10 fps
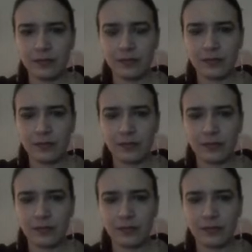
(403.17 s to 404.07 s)

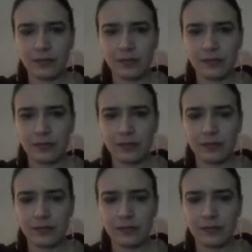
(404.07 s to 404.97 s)

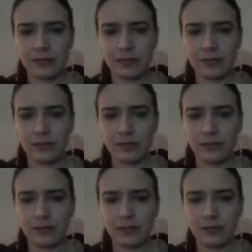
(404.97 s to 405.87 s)

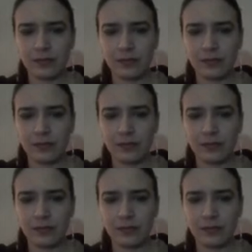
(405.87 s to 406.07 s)
[no speech]